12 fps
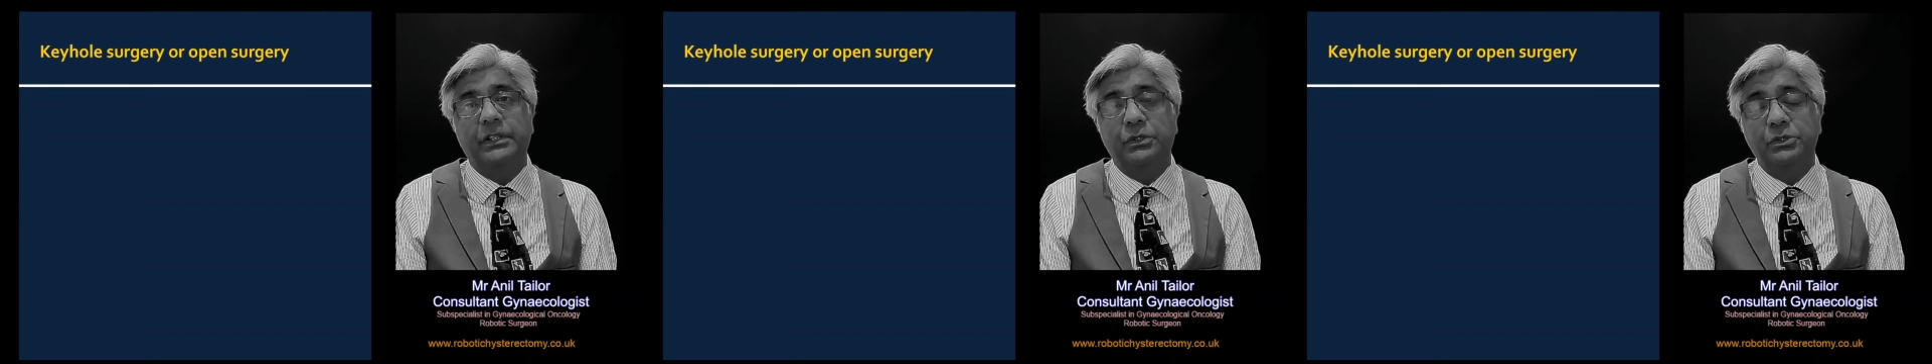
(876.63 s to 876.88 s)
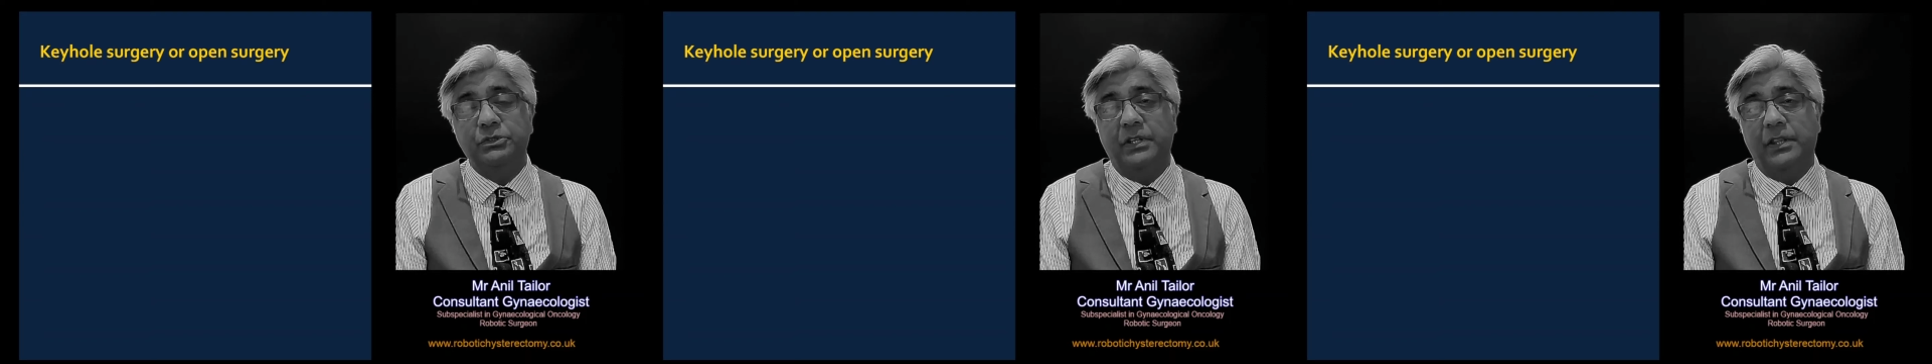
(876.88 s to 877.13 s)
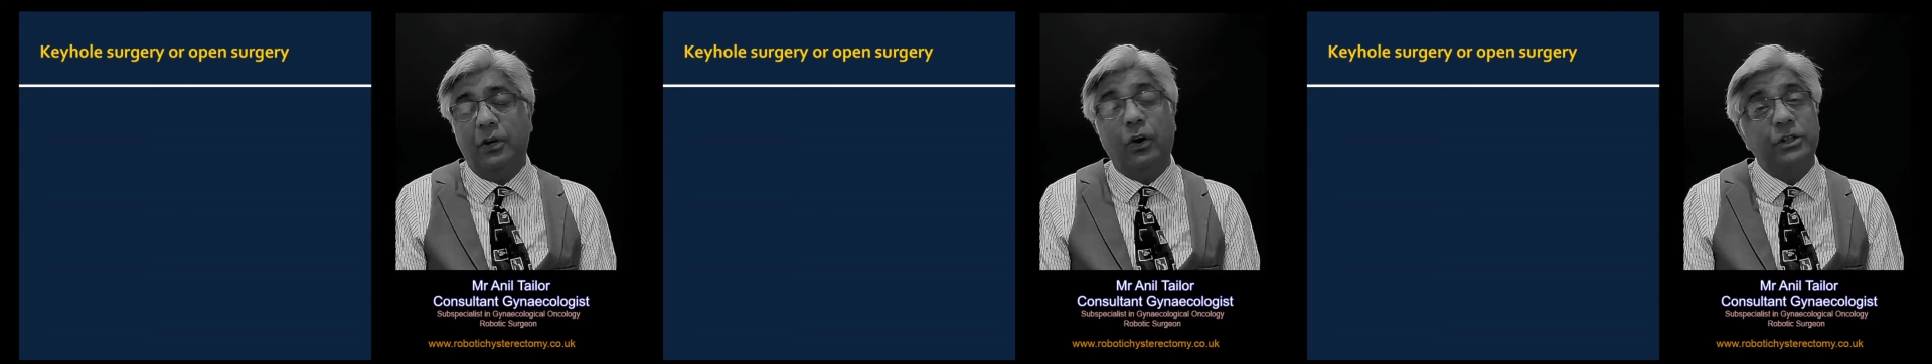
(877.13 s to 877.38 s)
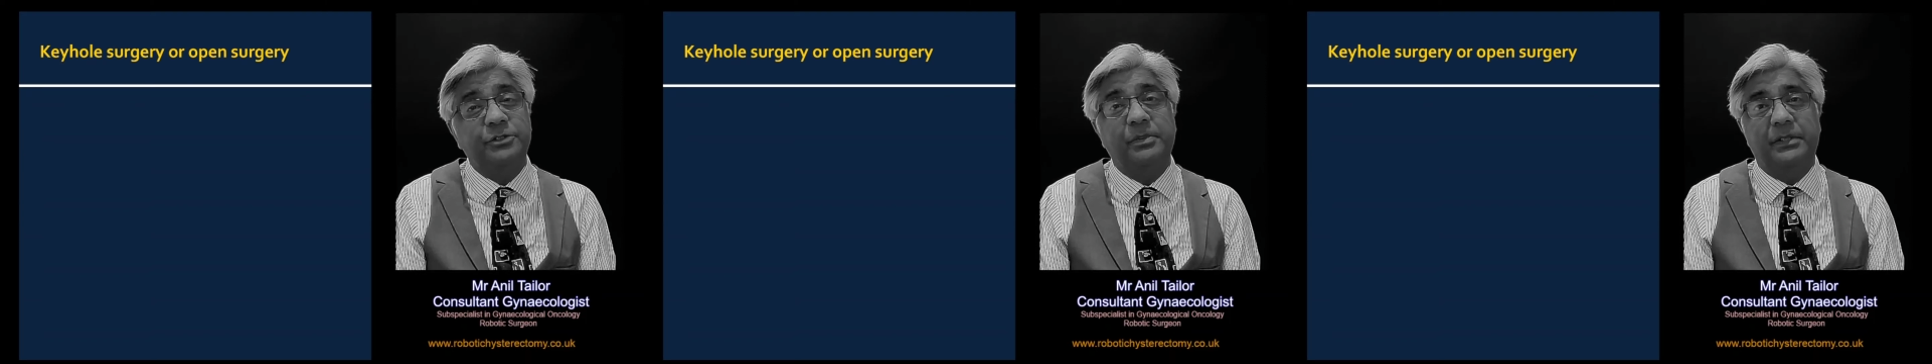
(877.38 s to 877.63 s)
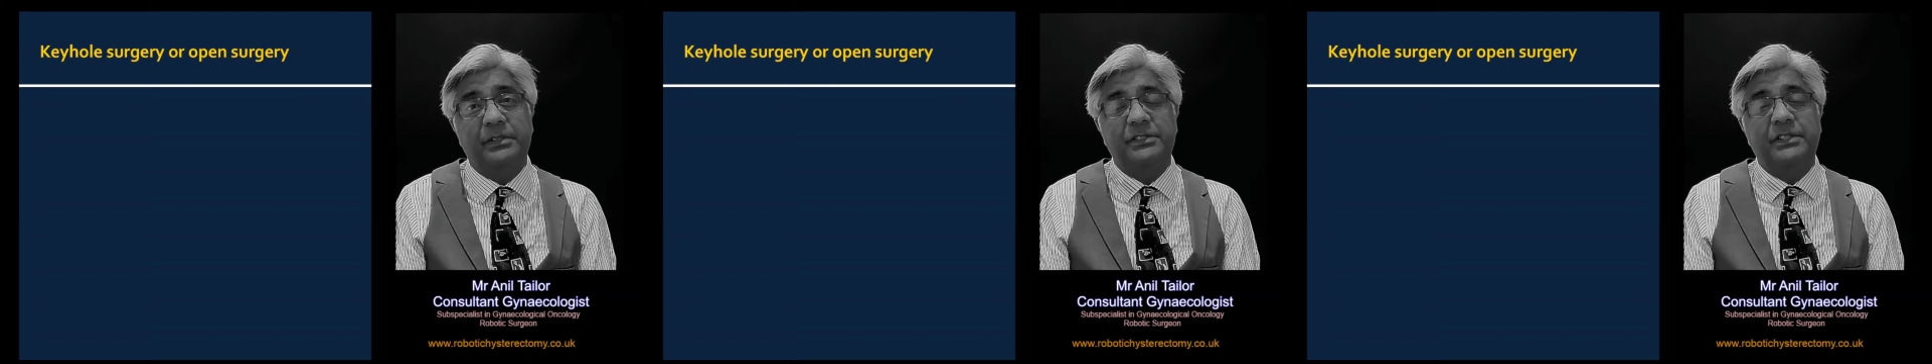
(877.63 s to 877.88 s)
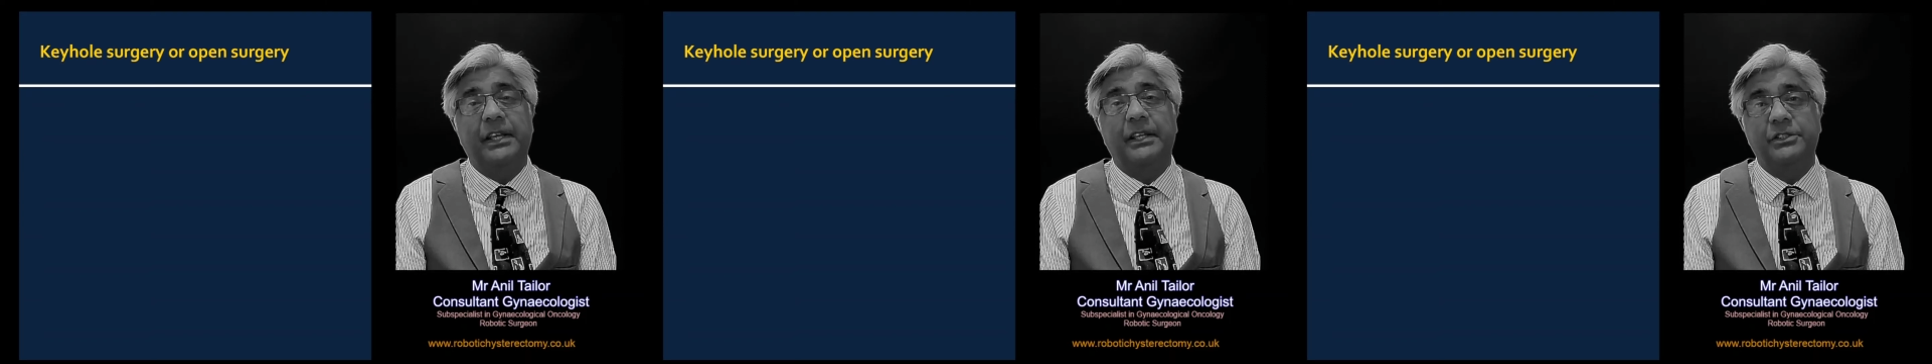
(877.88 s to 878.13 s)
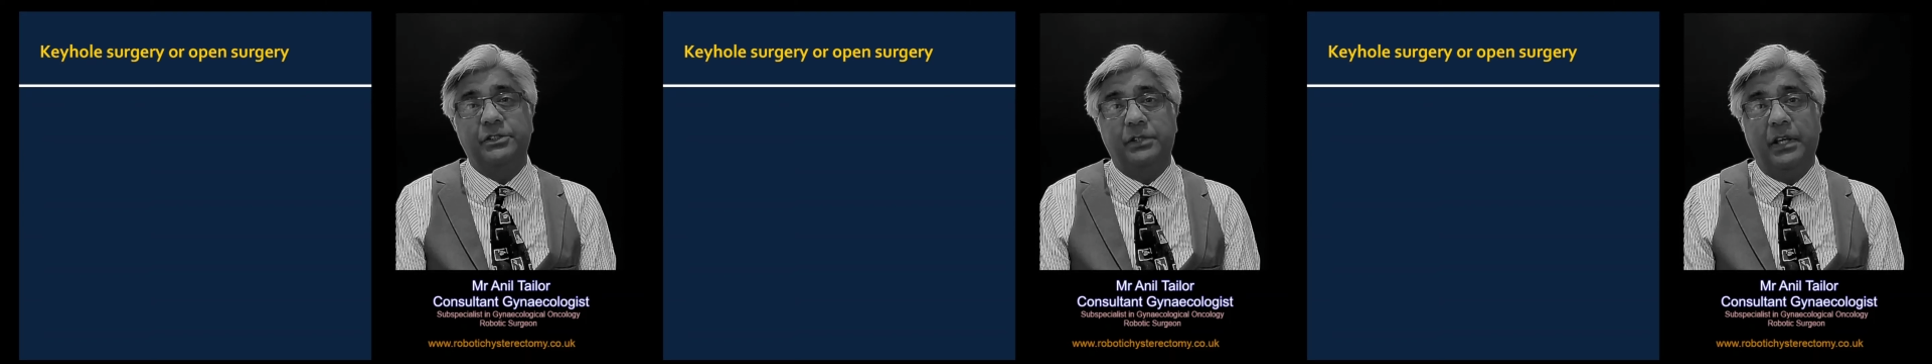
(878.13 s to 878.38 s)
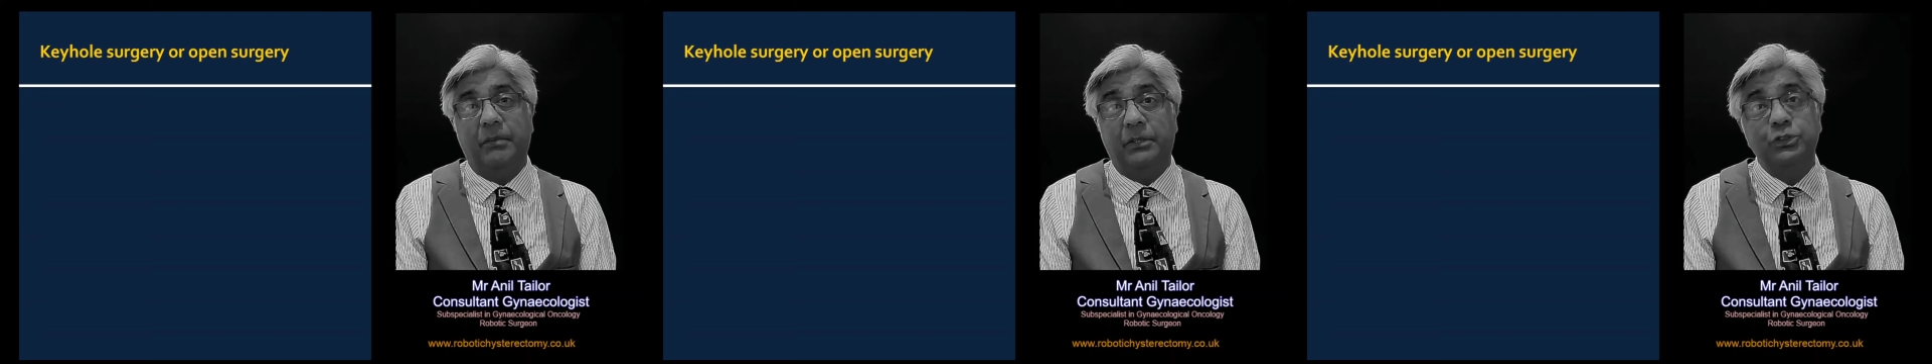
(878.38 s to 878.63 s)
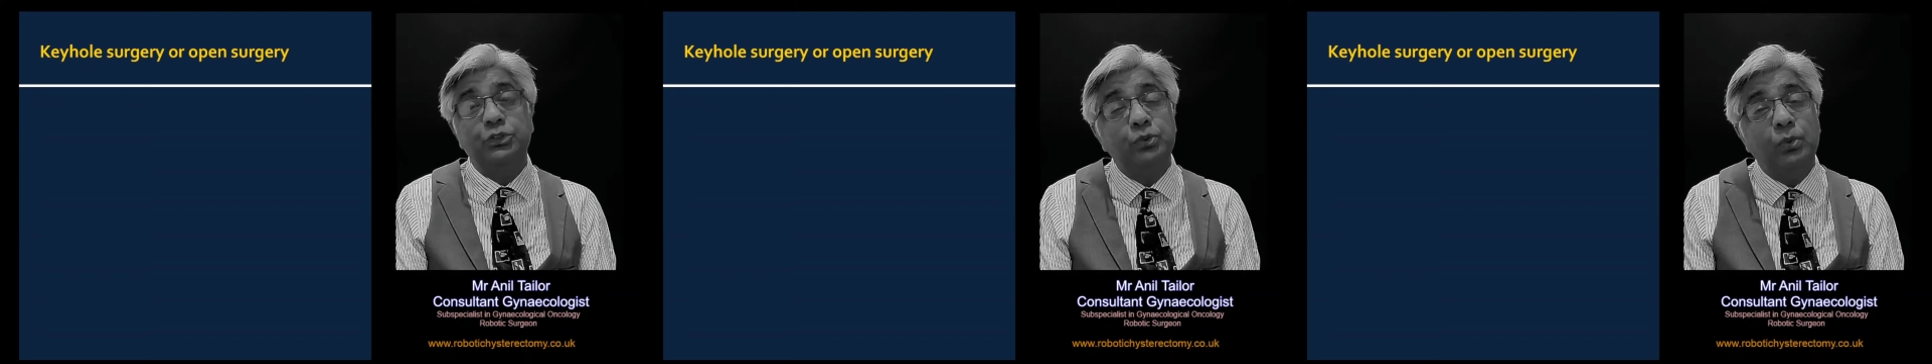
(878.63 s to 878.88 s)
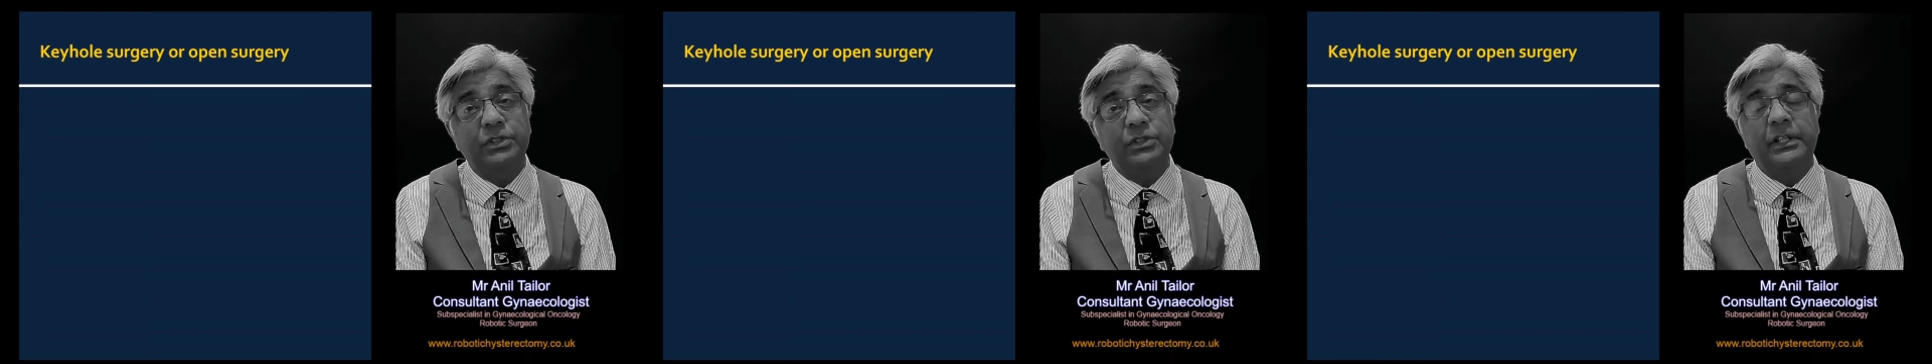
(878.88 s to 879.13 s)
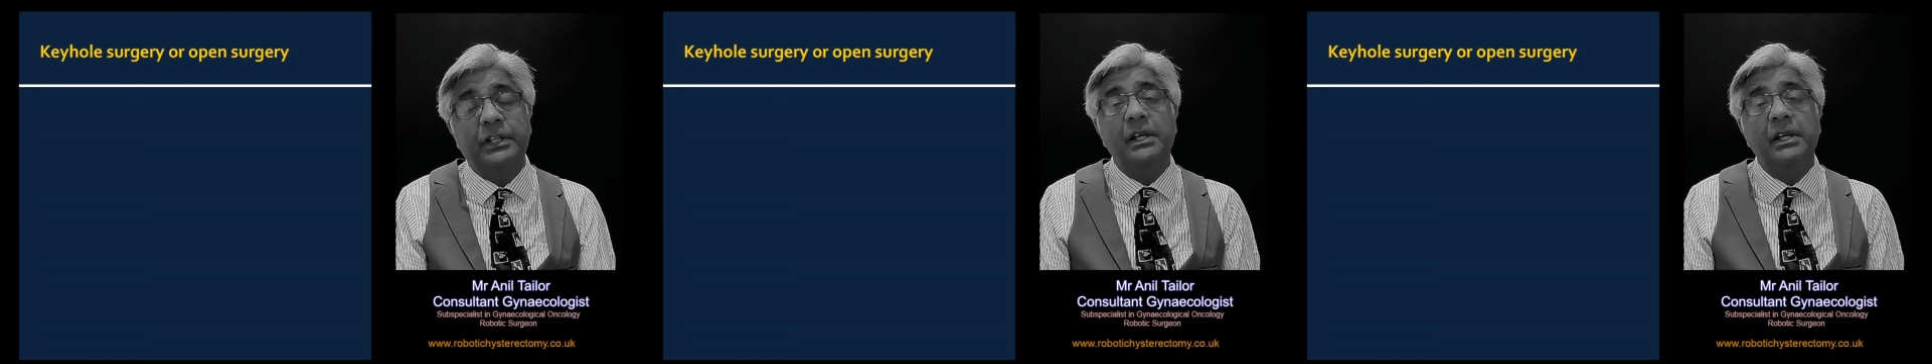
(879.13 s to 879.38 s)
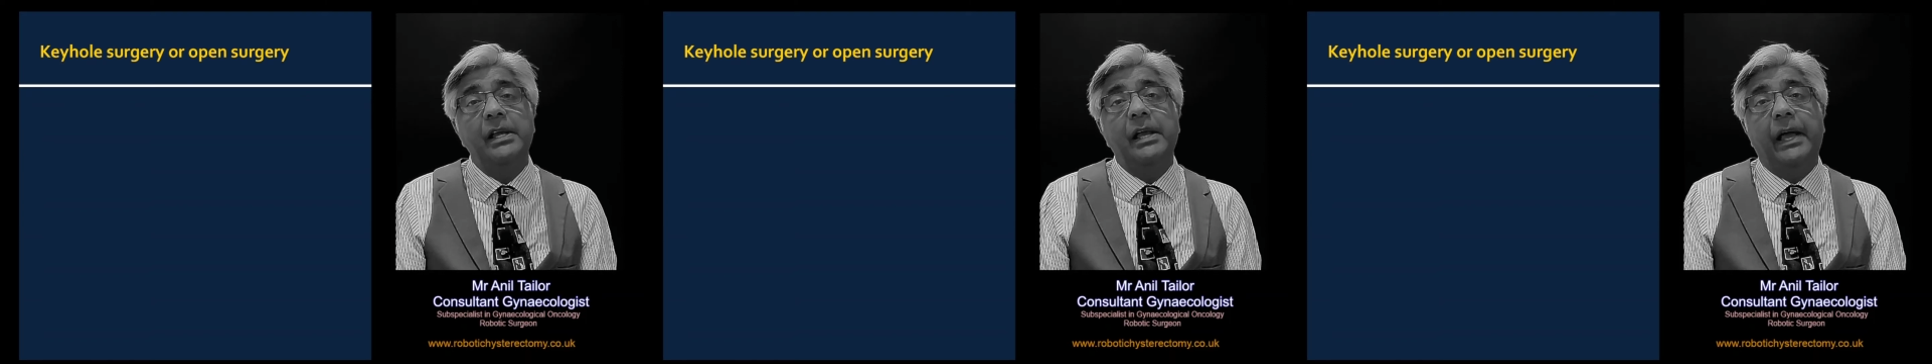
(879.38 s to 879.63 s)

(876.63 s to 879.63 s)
usually the hospital stays much shorter